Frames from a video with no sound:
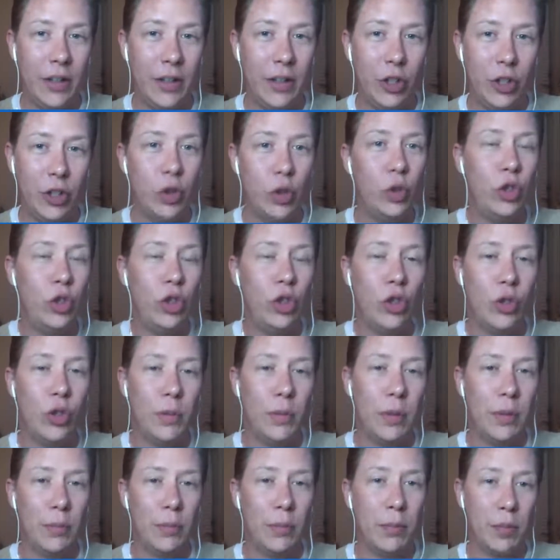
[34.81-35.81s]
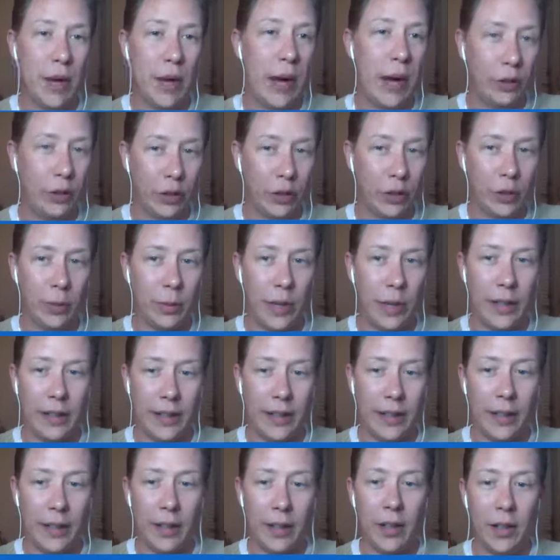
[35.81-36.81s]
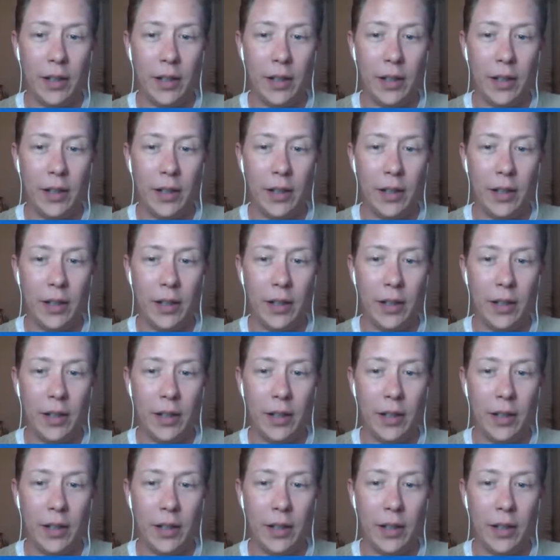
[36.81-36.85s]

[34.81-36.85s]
YouTube browser right there,